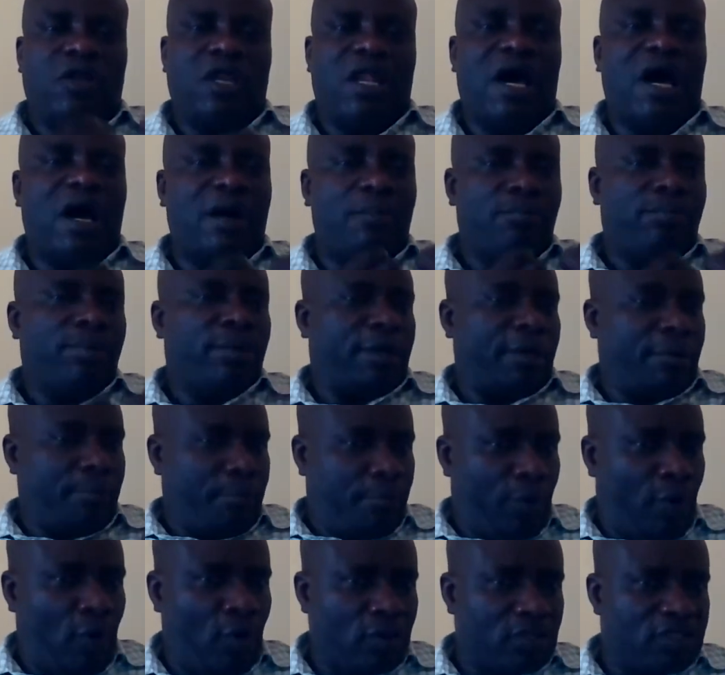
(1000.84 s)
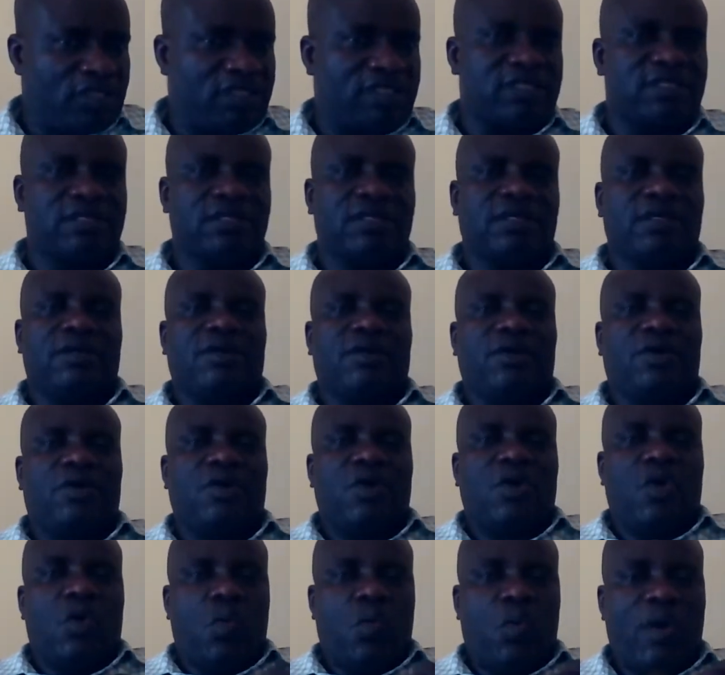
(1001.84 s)
lab reports
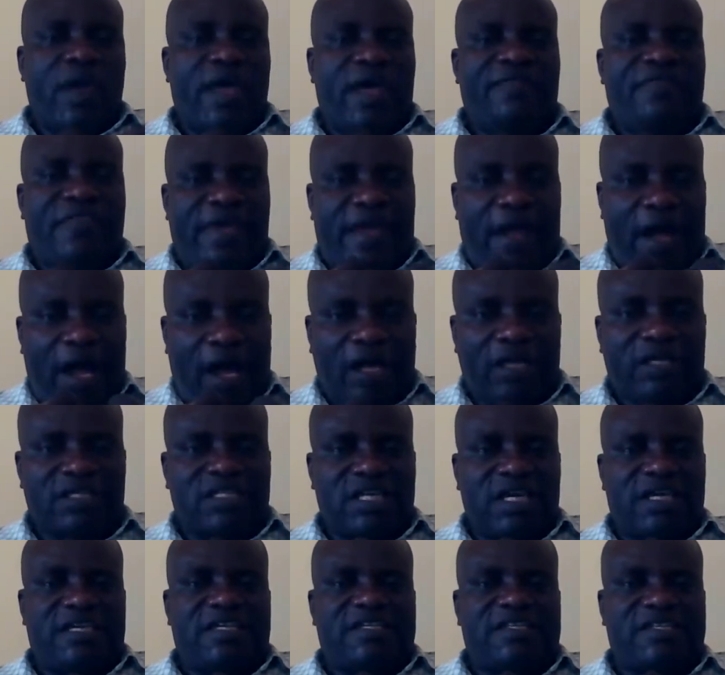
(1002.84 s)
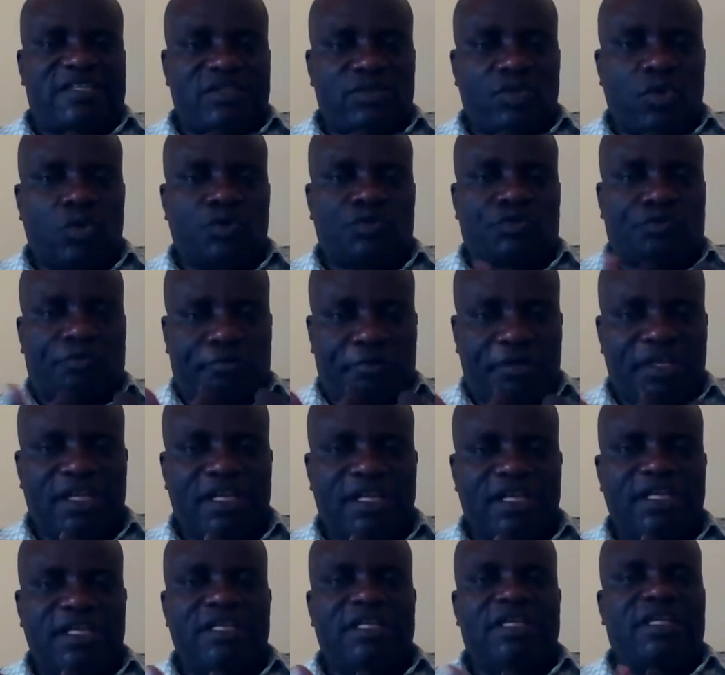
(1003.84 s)
where the actor is not
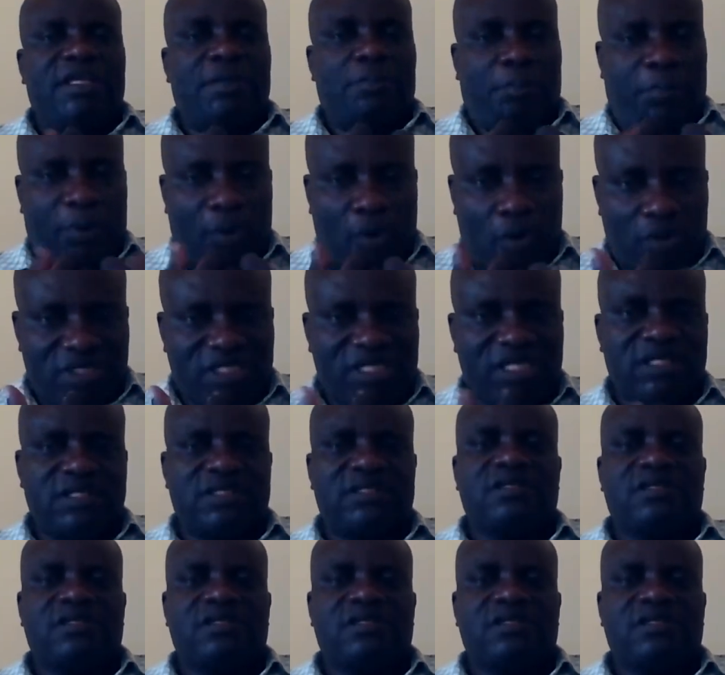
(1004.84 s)
really important,